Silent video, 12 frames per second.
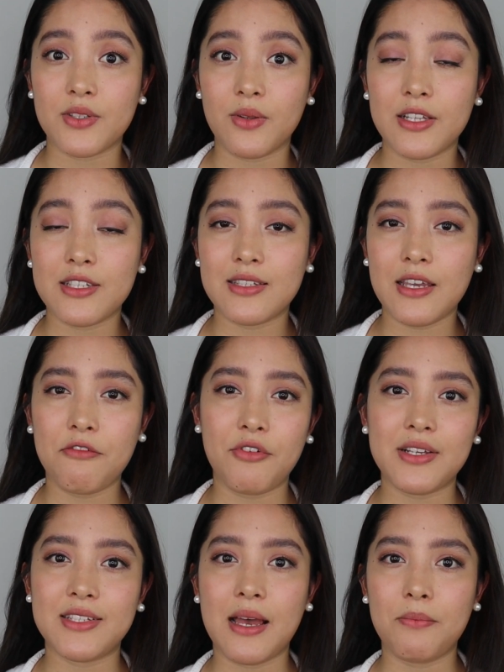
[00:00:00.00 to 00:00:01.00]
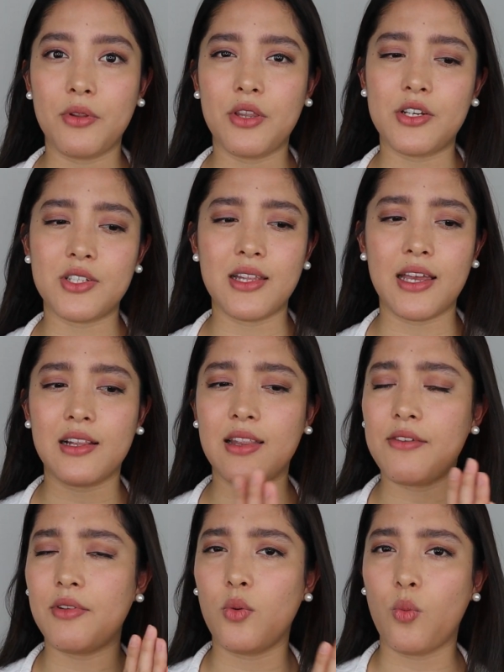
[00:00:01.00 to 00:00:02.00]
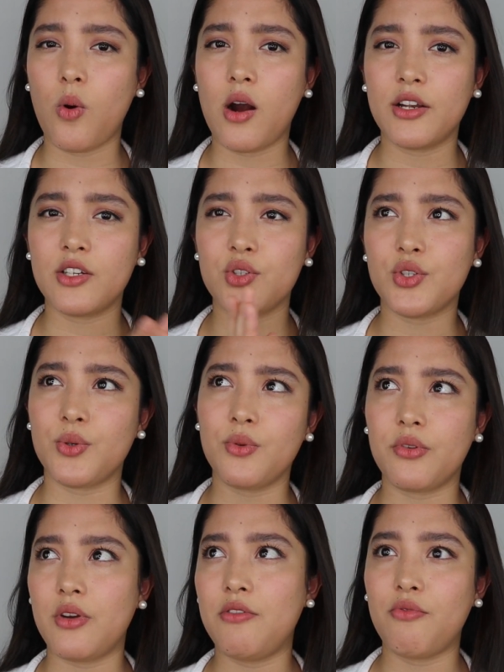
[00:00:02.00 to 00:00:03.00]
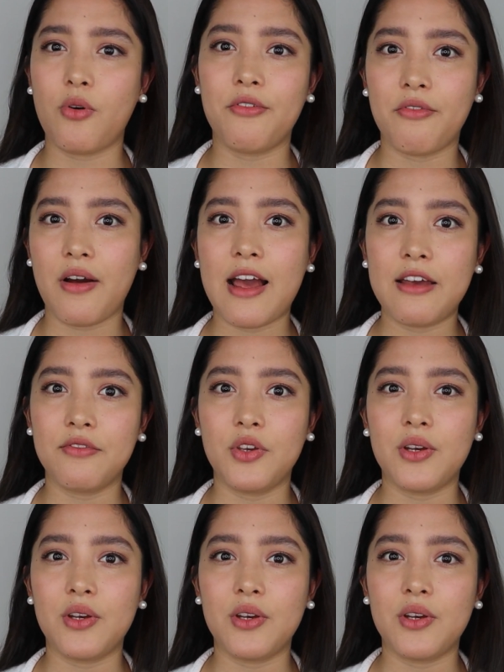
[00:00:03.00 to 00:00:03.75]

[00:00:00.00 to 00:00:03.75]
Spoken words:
So let's say, for example, there's like level 1, 2, 3, 4, 5.